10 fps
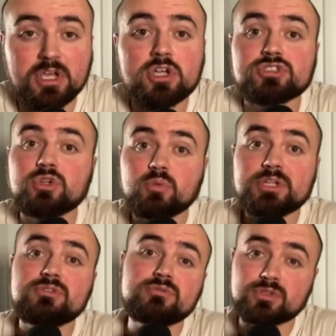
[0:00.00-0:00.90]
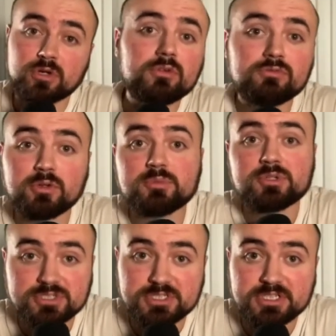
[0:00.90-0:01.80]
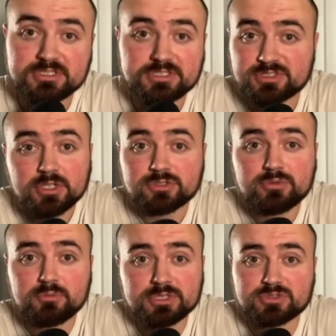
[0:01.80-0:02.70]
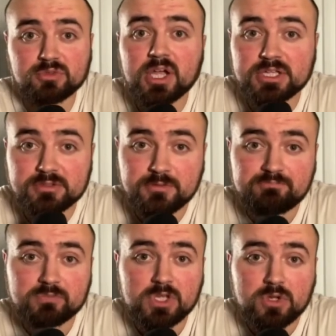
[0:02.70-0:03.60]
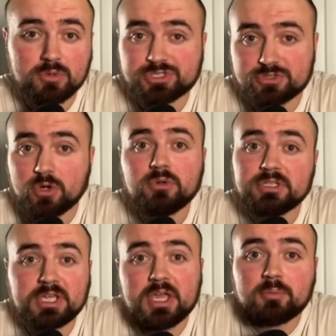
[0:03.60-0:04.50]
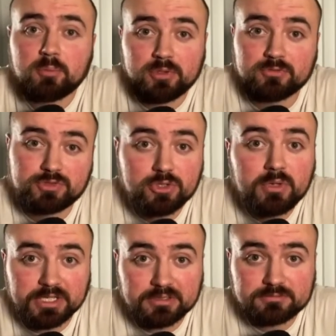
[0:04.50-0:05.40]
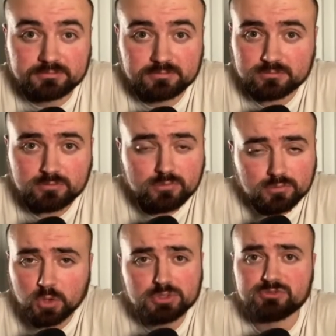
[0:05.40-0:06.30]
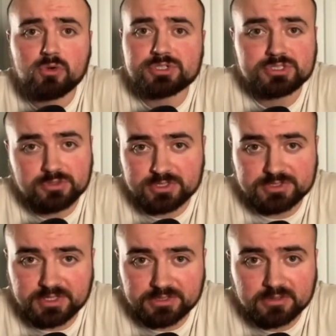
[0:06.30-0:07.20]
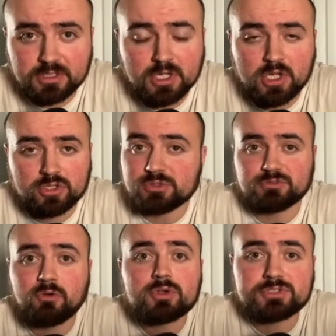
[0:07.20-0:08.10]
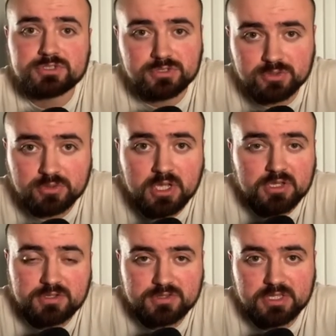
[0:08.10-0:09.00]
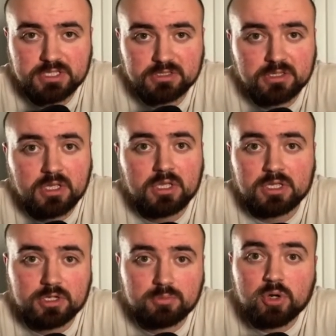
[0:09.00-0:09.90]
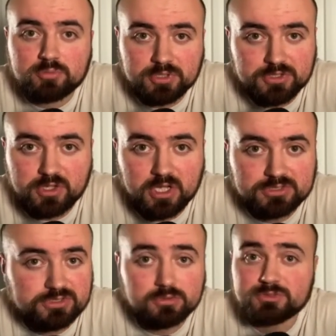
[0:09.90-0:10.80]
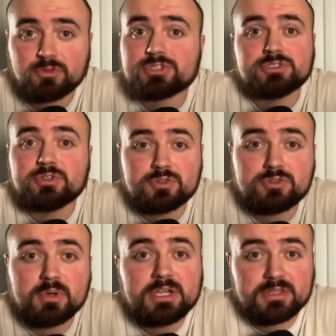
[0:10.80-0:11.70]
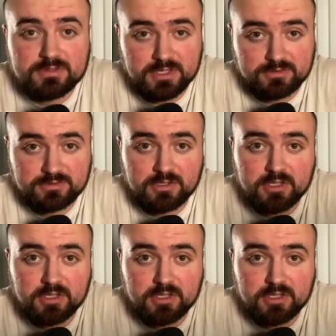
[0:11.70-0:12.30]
So when you turn from your sins and start doing what's right, which you're totally capable of doing, no one's forcing you to sin. No one's forcing you to think inappropriate thoughts. No one's forcing you to do any of this.